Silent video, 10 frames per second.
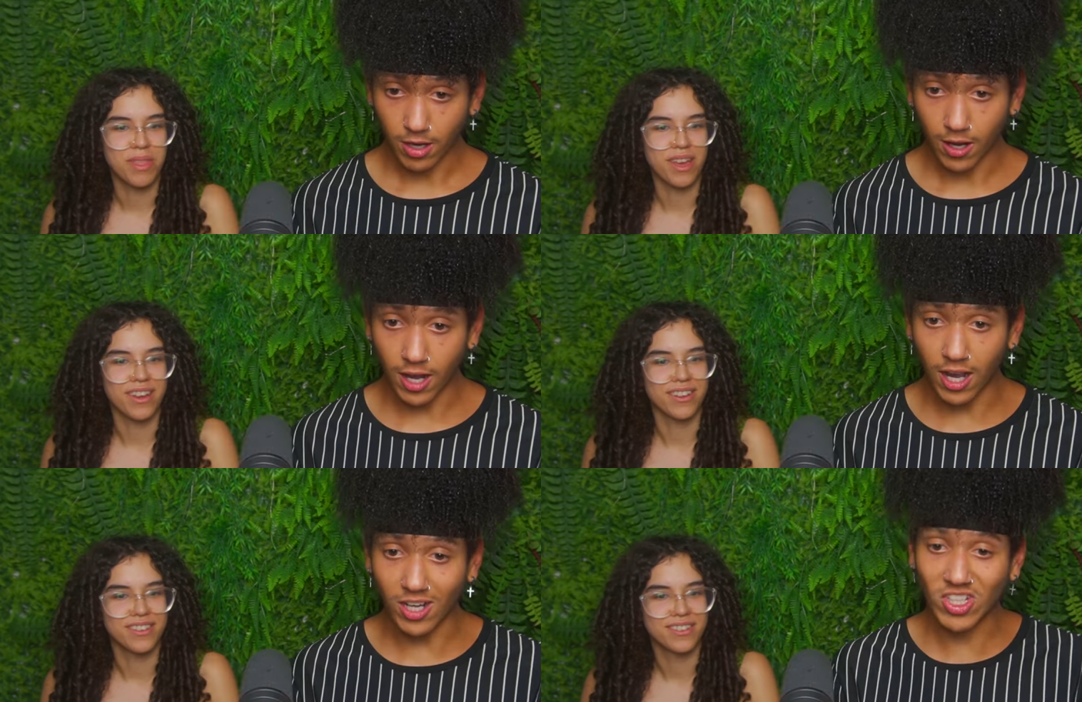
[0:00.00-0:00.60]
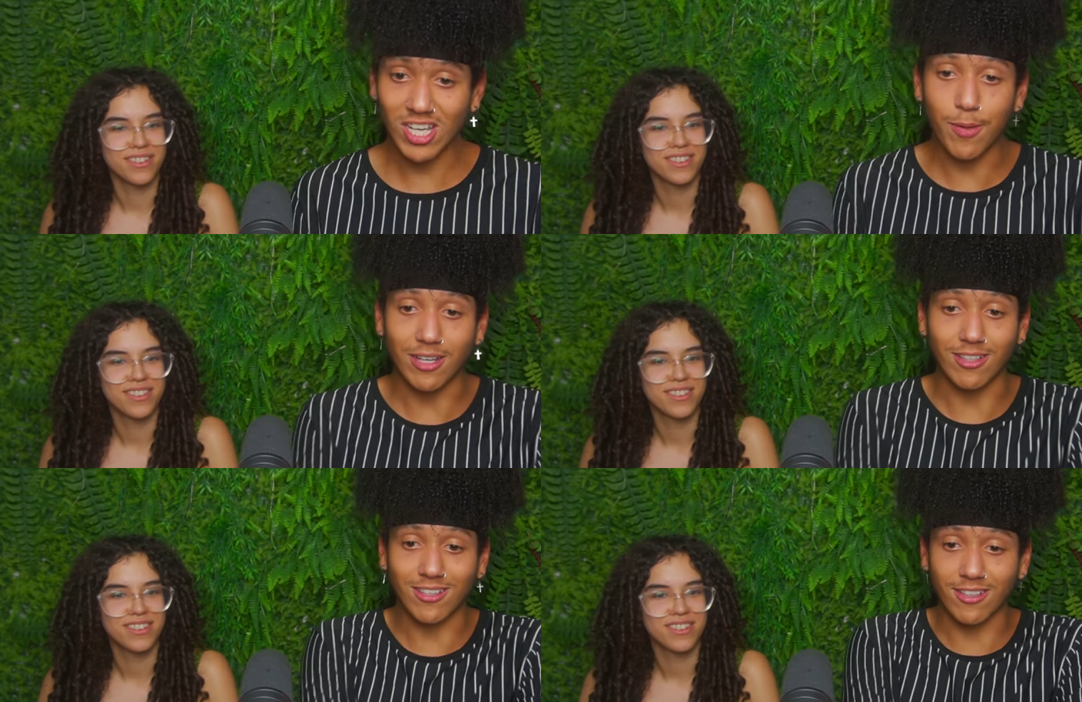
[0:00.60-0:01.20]
Speaker 1: Ah, oh, she's
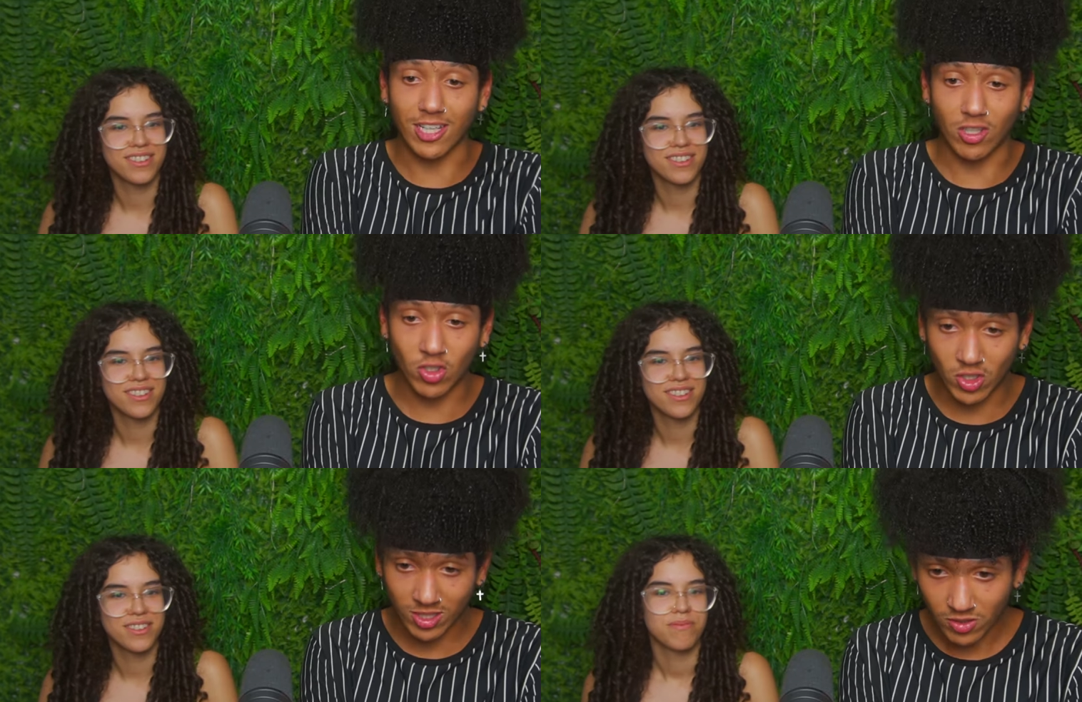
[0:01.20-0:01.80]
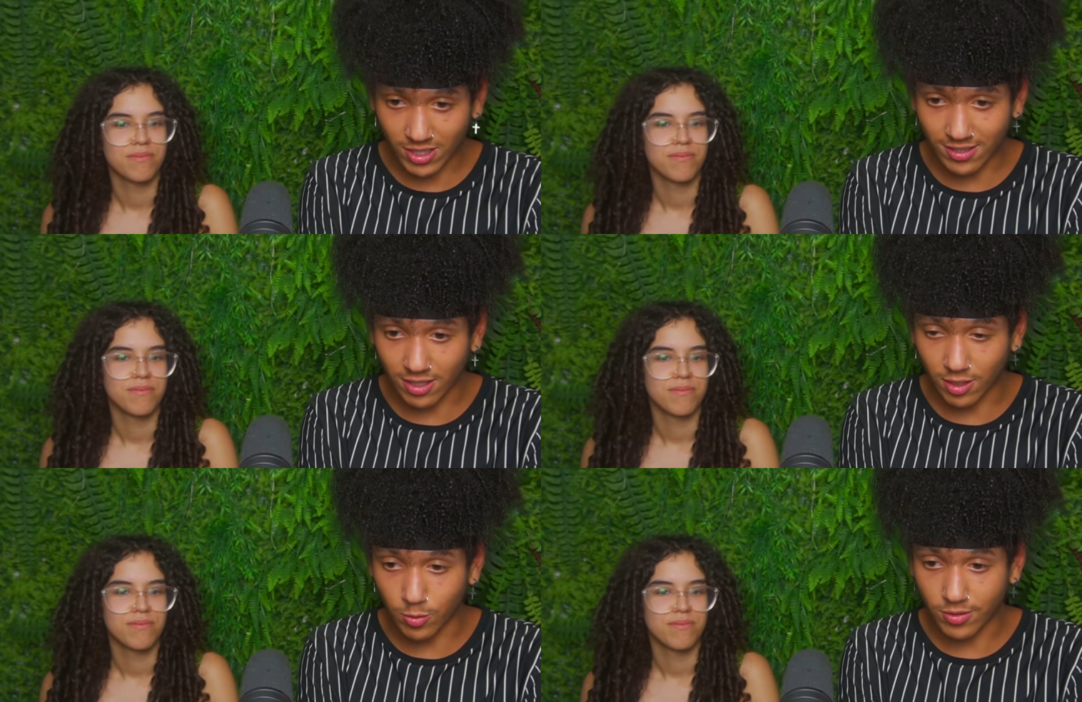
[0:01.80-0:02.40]
about to snitch.
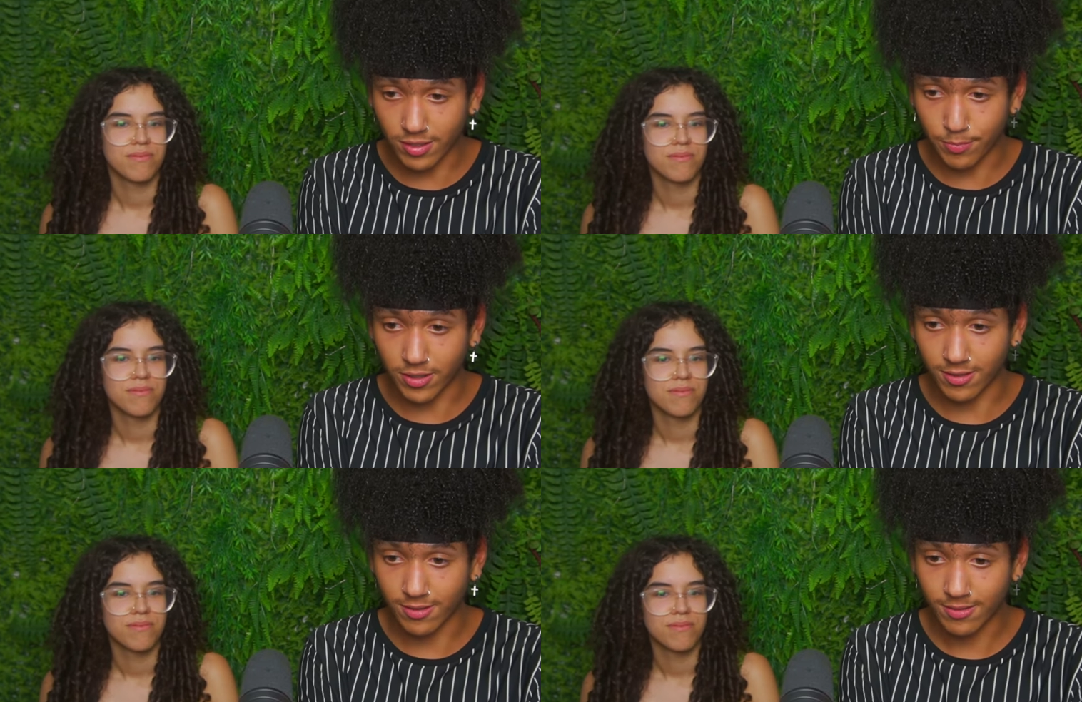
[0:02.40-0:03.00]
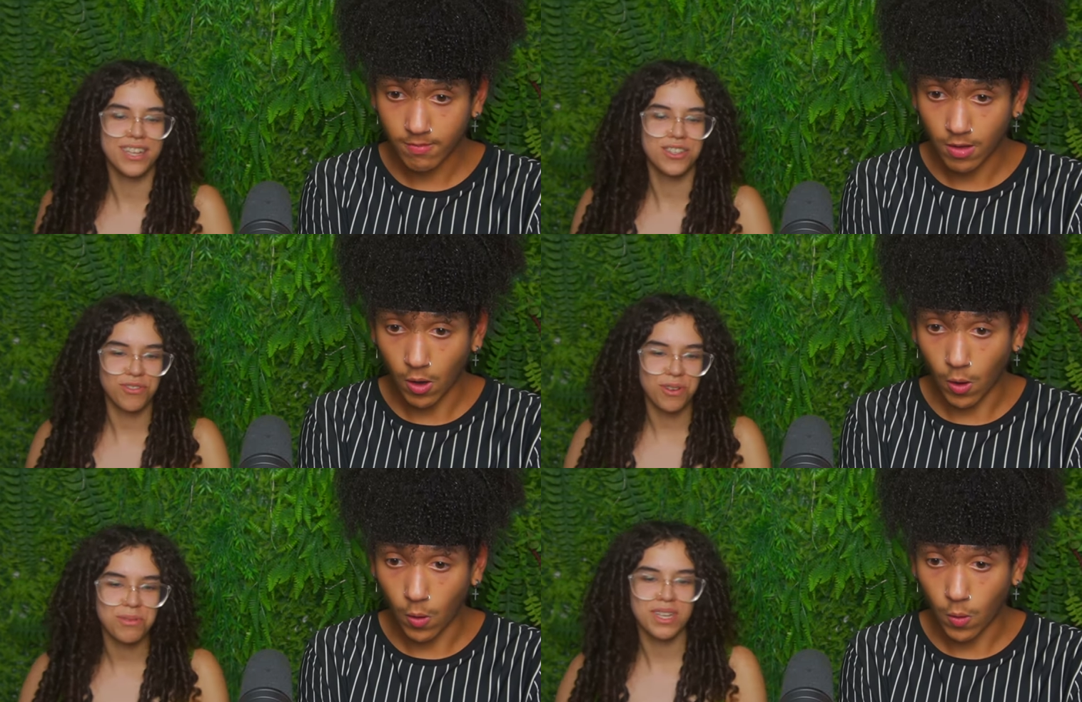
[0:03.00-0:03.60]
She's gonna do something.
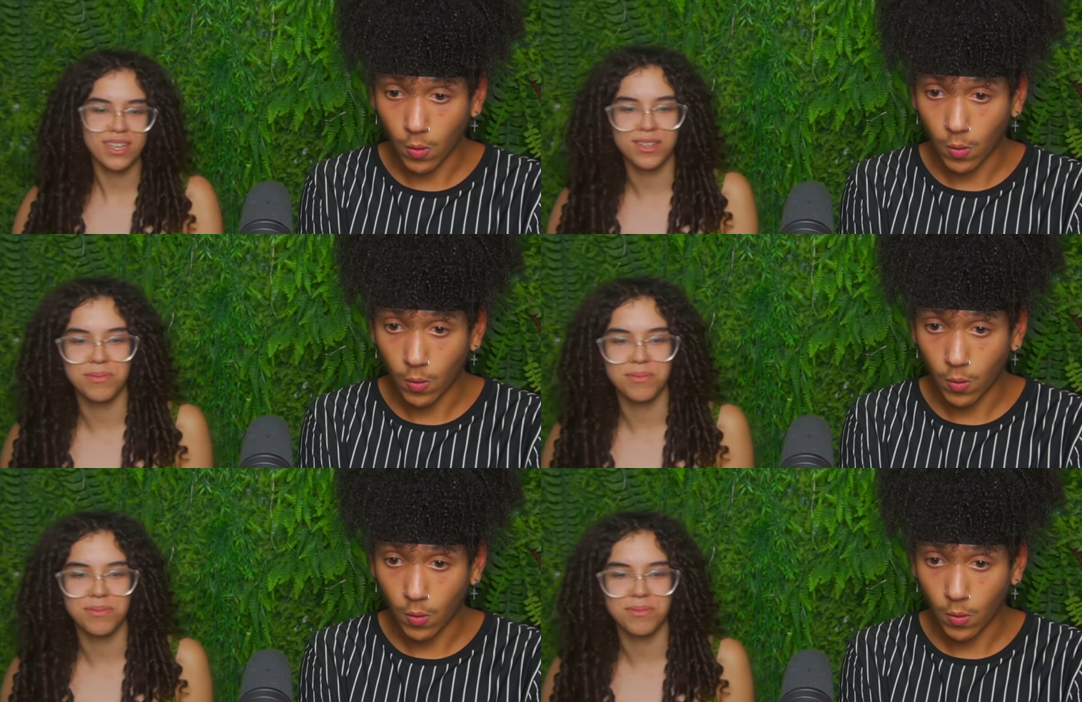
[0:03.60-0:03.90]
Speaker 2: Interrupted his